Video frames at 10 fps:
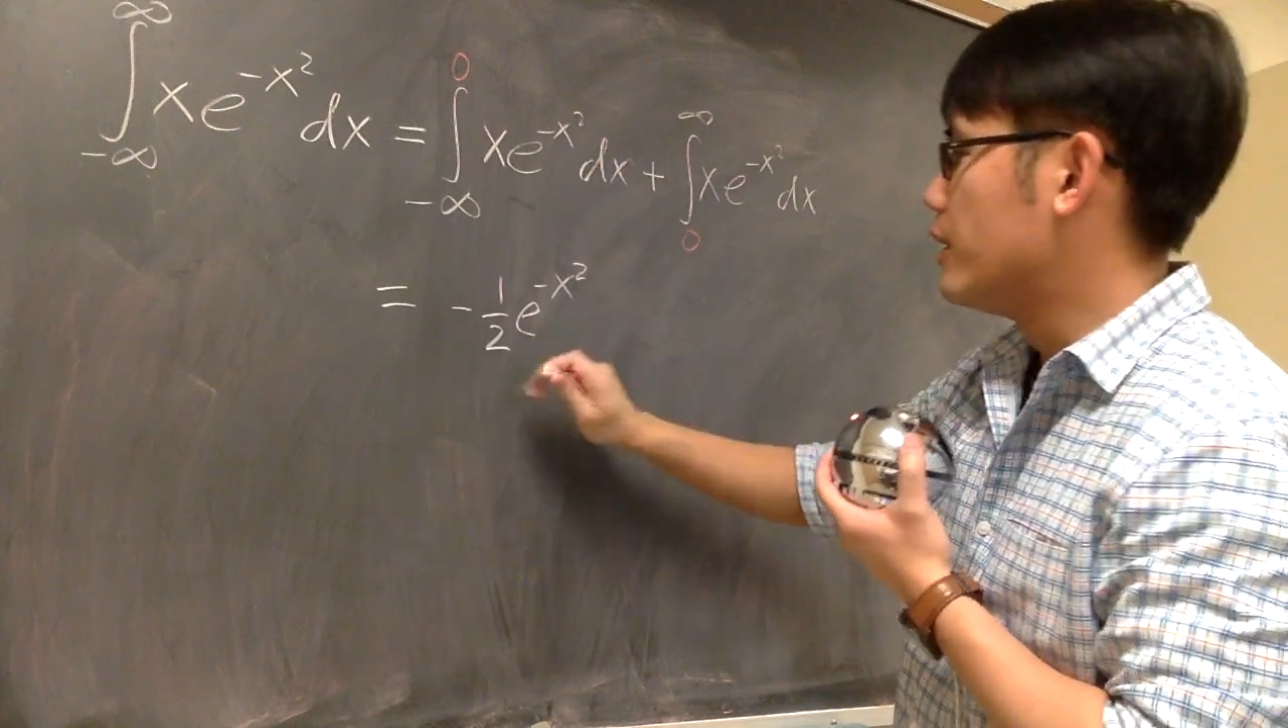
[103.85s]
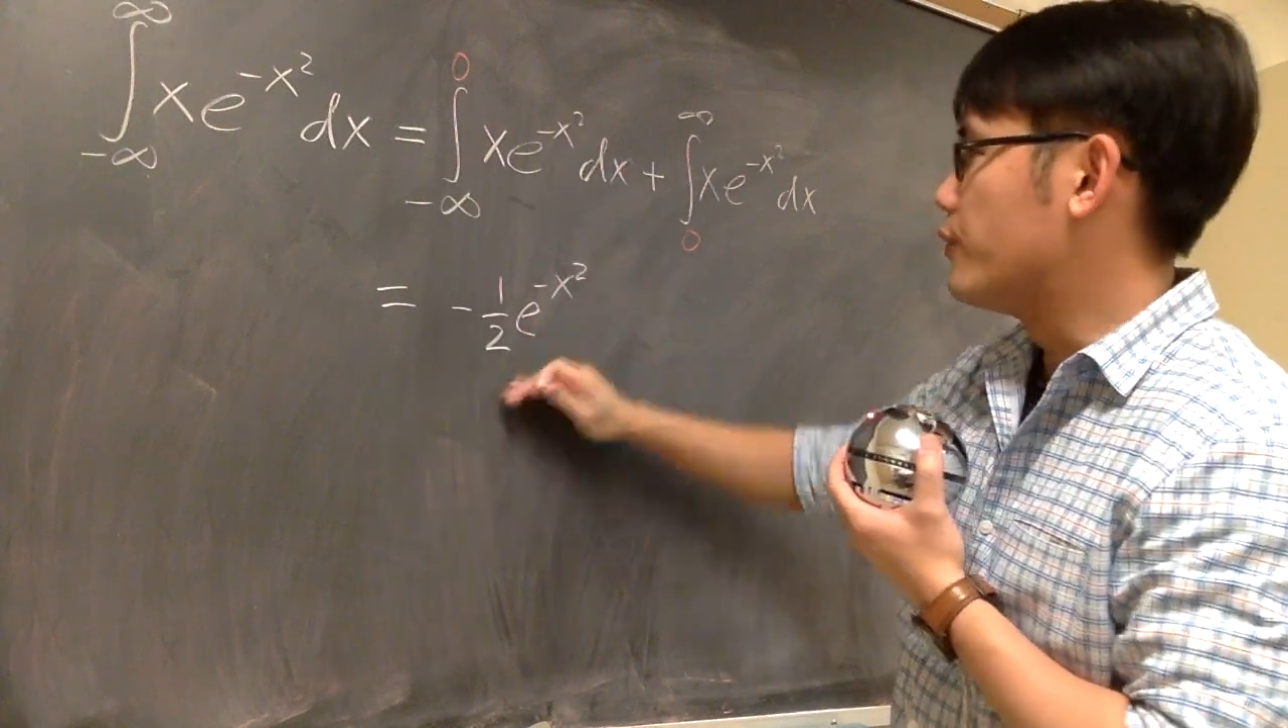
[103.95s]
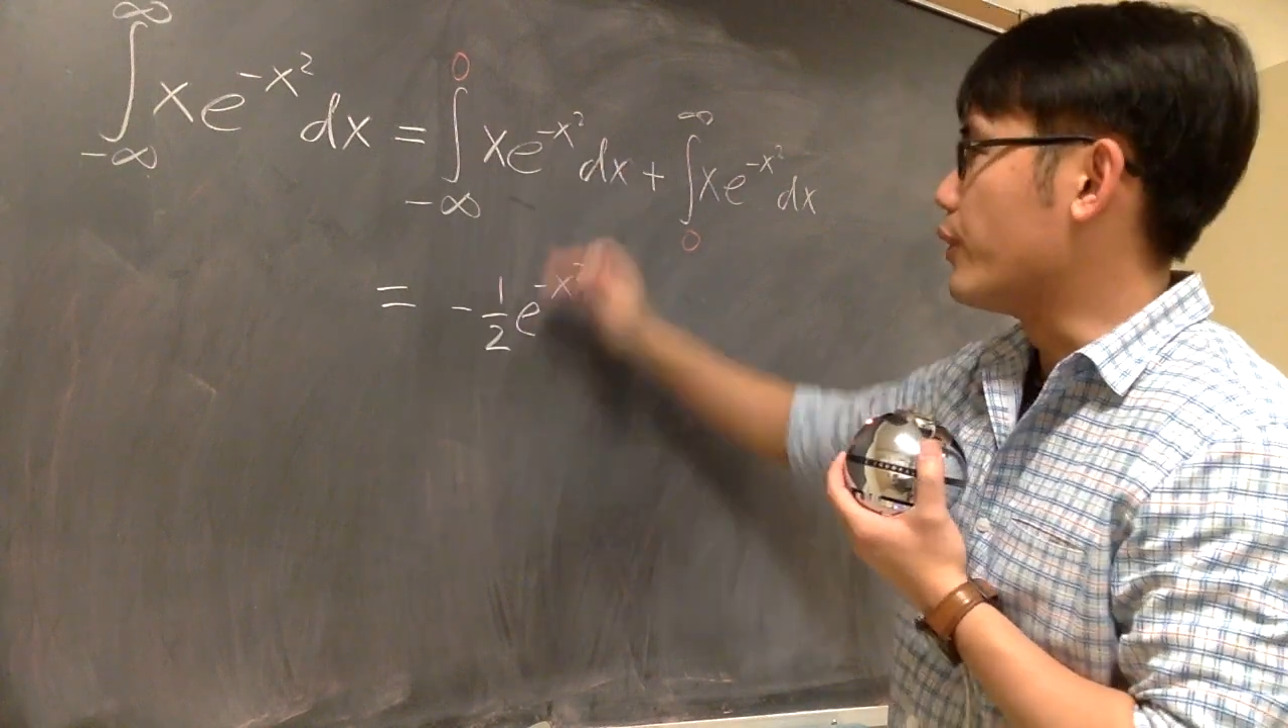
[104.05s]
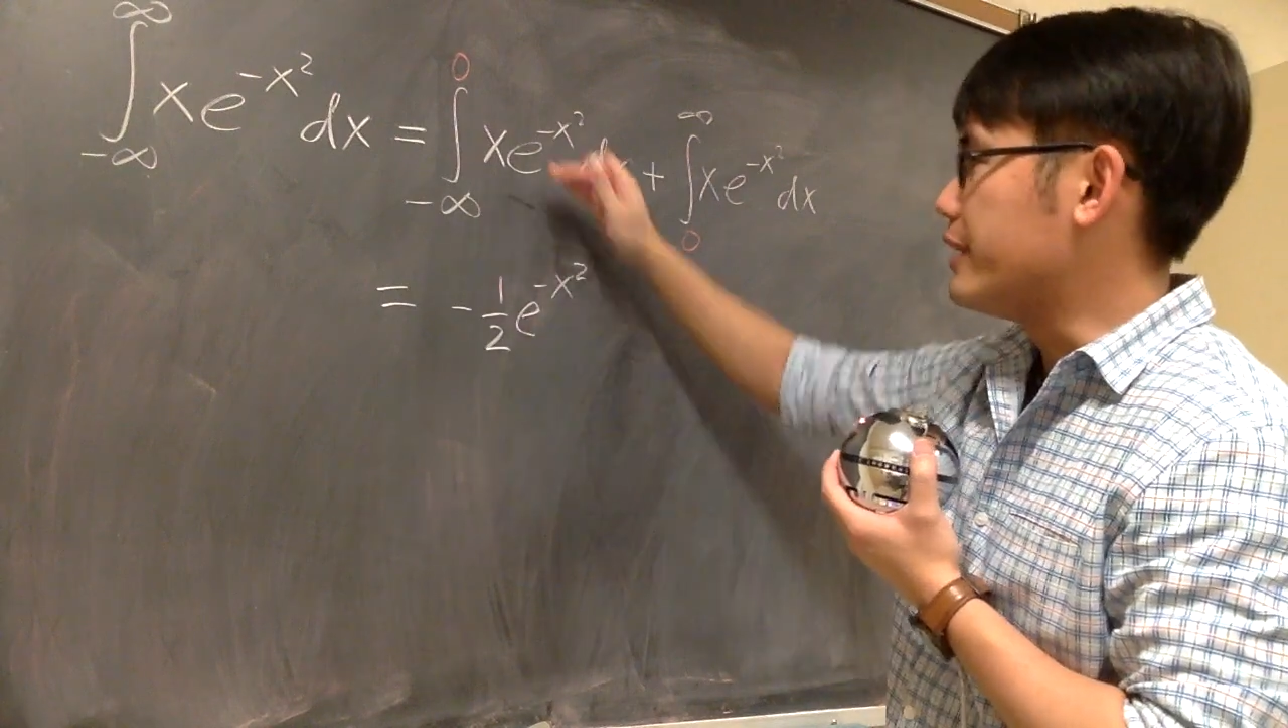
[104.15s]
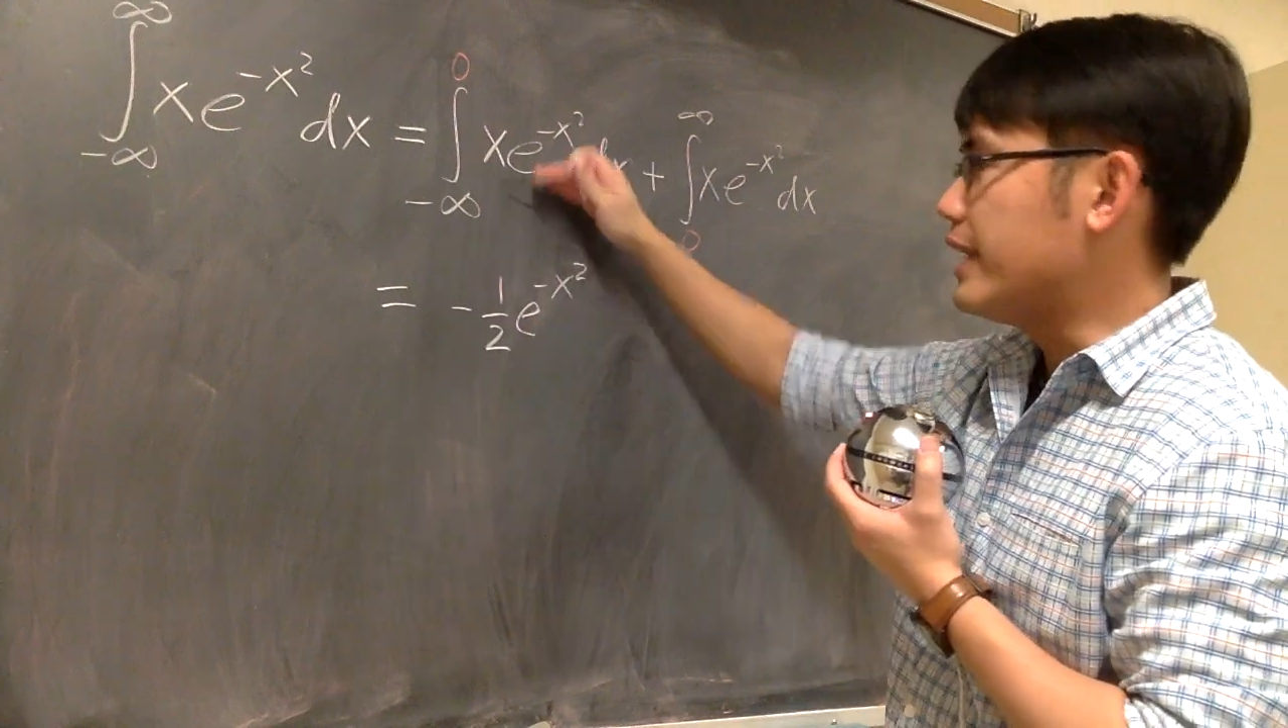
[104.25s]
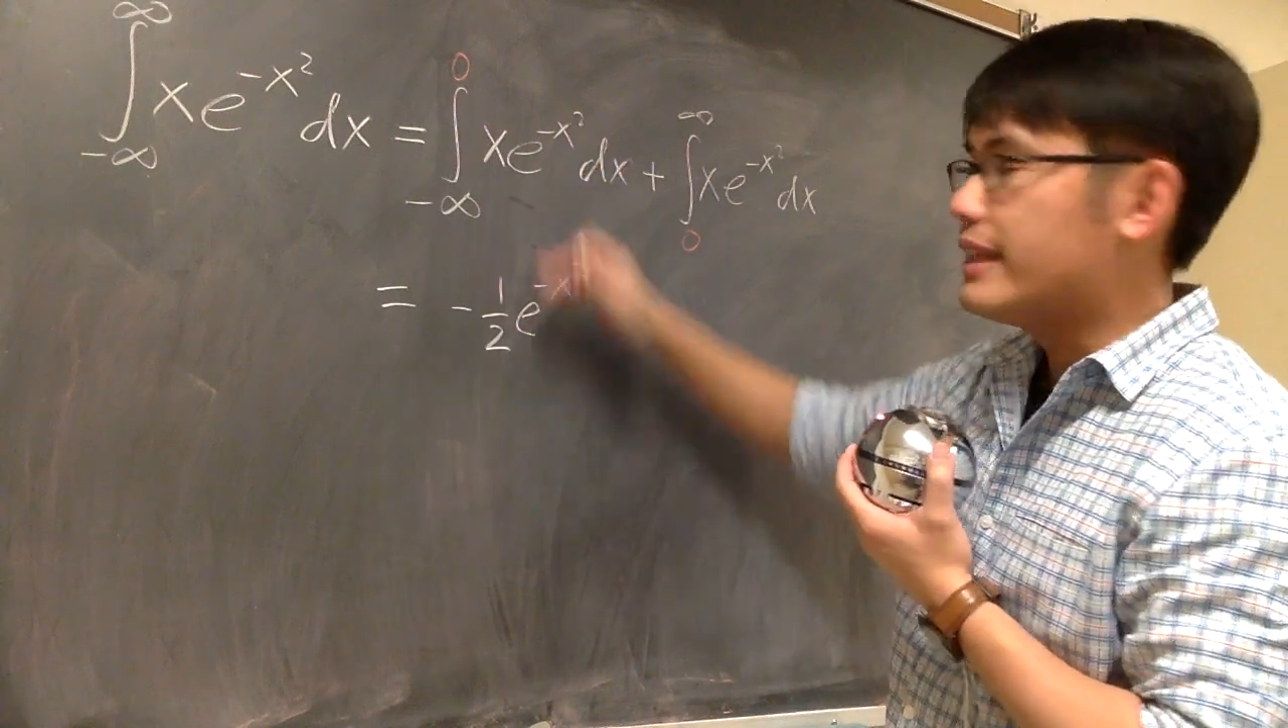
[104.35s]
for the